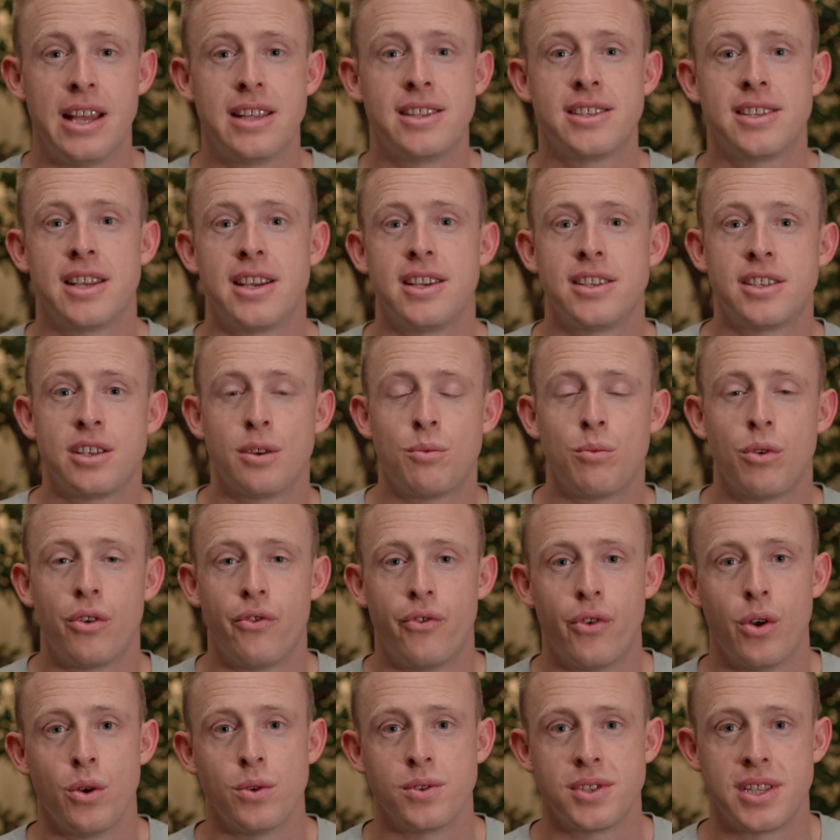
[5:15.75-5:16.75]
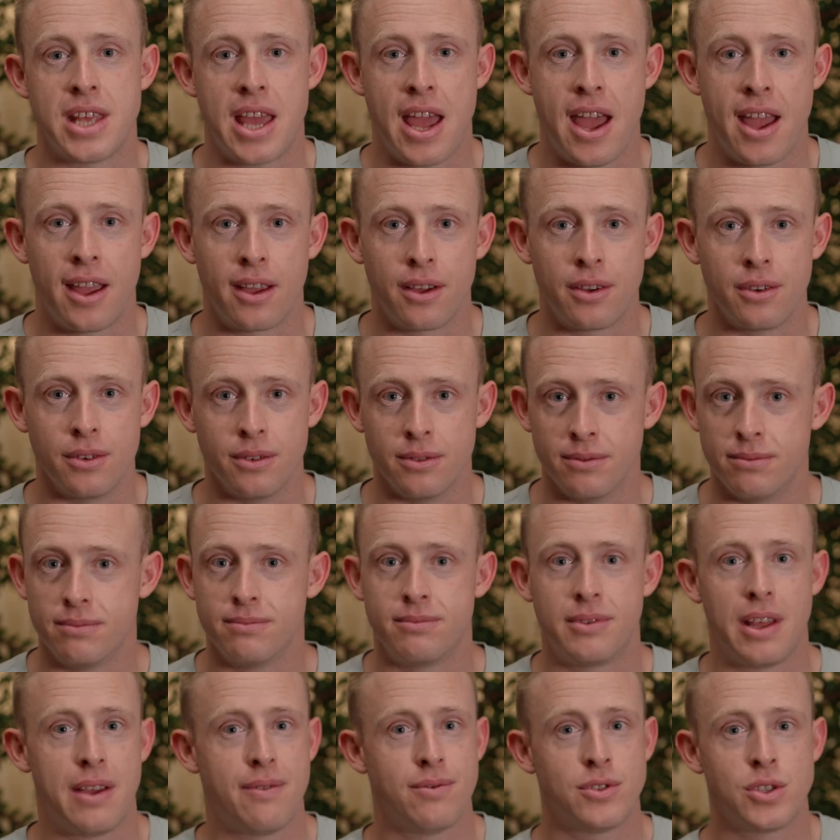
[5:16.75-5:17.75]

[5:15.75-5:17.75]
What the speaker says: Let's say someone rolls their ankle,